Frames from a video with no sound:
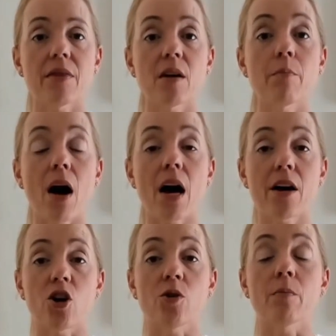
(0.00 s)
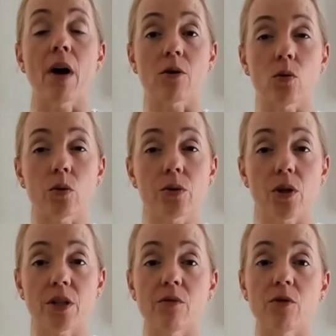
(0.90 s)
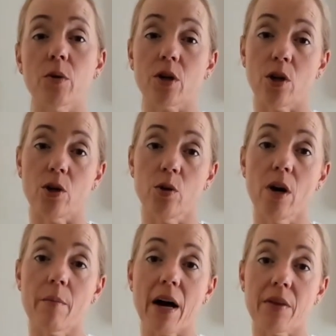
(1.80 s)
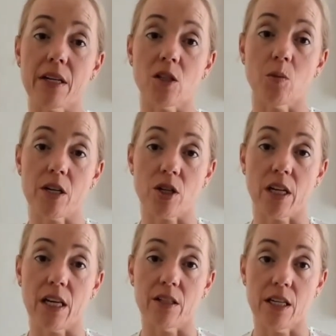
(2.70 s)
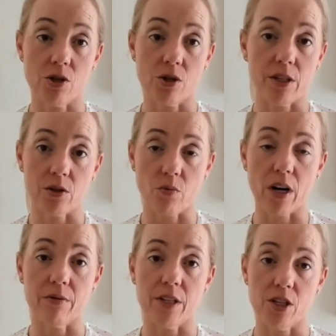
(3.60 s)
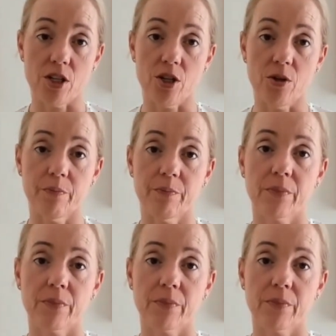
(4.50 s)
Their bio might also give you a clue about their special interests relevant to you.